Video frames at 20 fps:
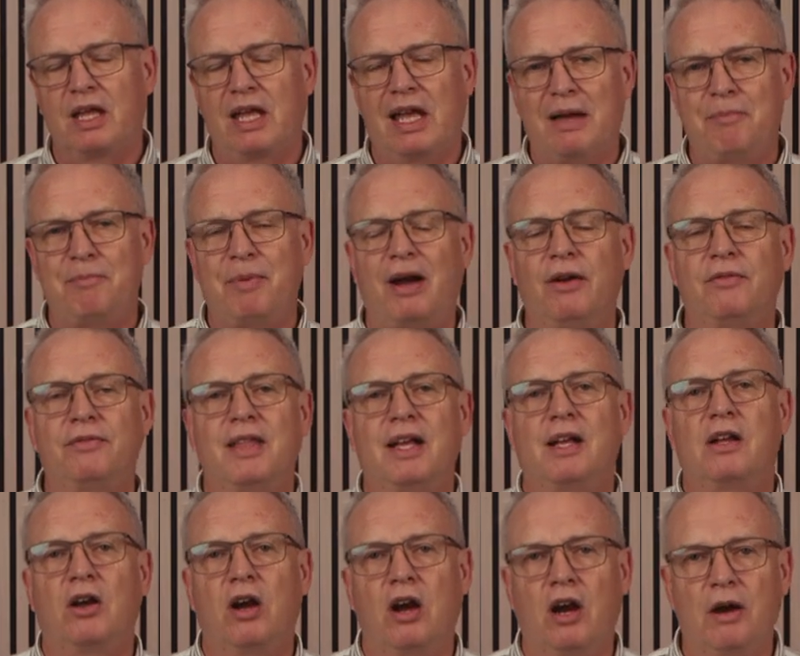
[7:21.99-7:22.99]
about the
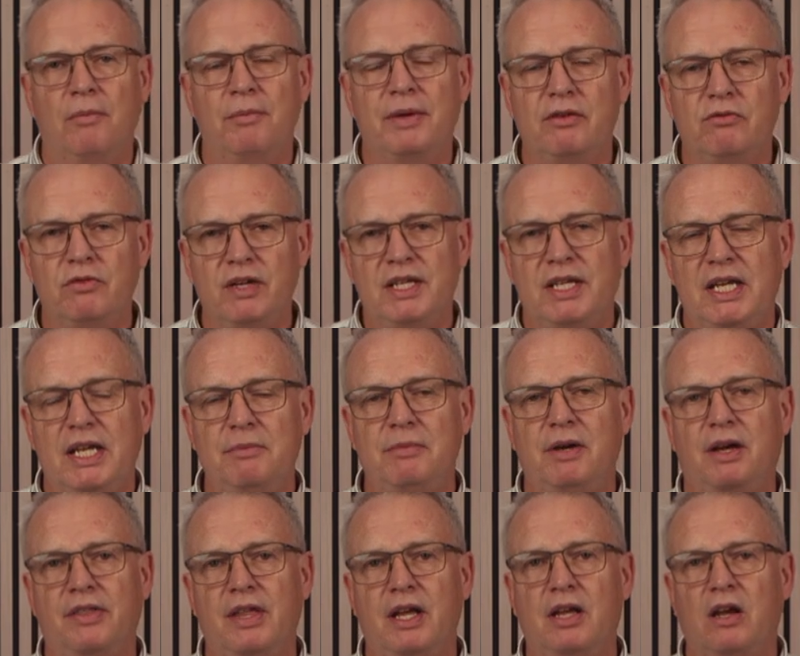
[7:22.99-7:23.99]
coming
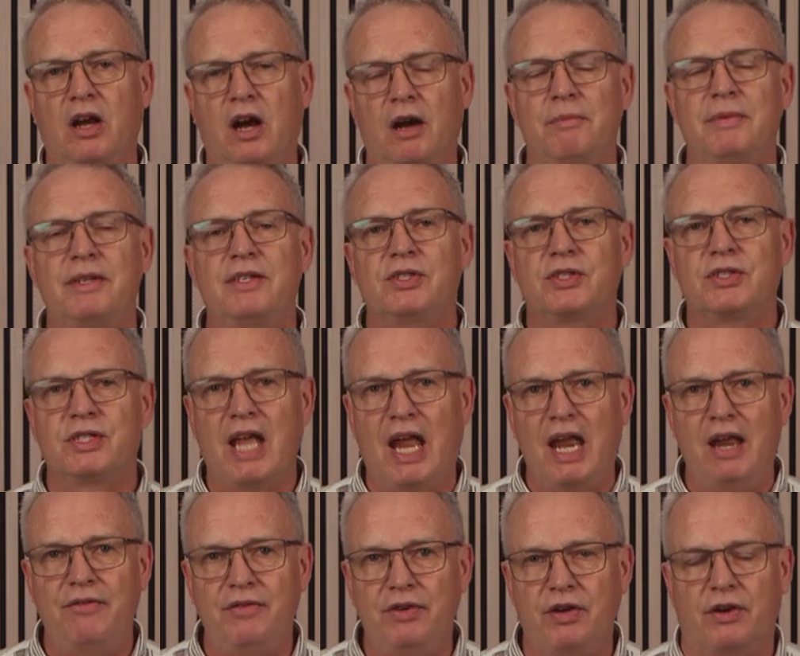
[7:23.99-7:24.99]
Redeemer, the coming
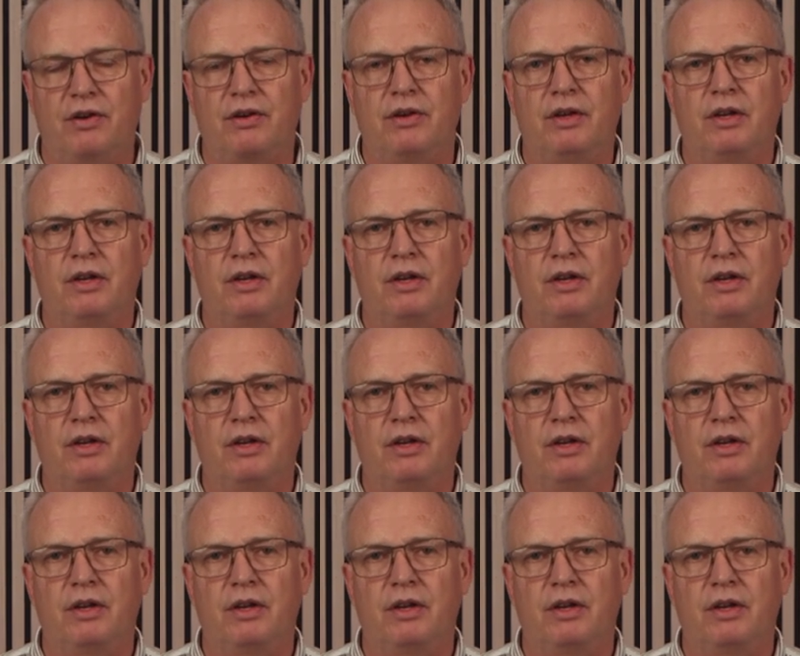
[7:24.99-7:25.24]
Savior,